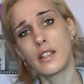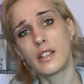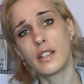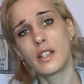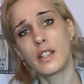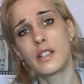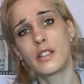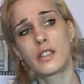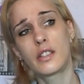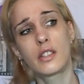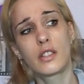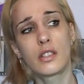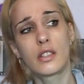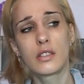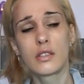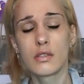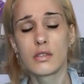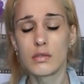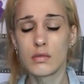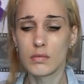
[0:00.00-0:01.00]
It's
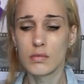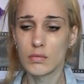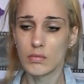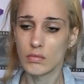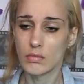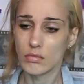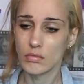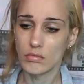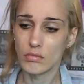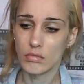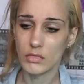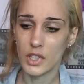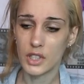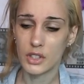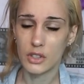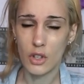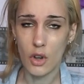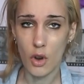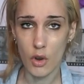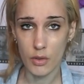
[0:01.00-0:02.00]

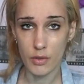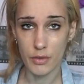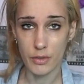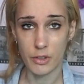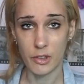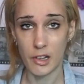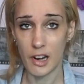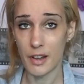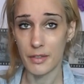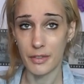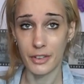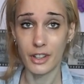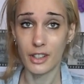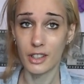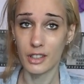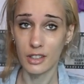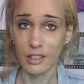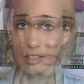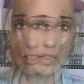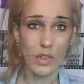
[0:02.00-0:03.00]
gone
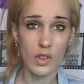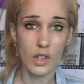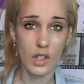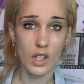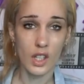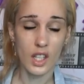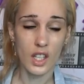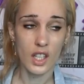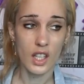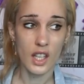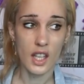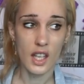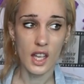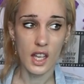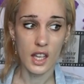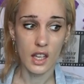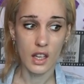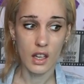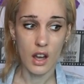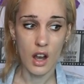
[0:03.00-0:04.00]
forever.
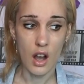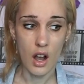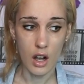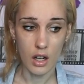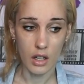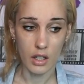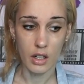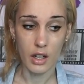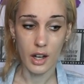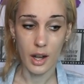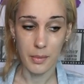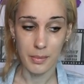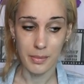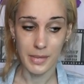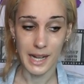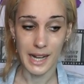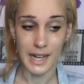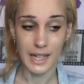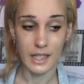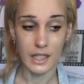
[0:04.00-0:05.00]
It can't come
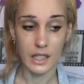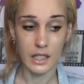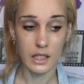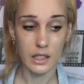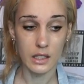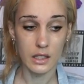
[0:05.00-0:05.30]
back.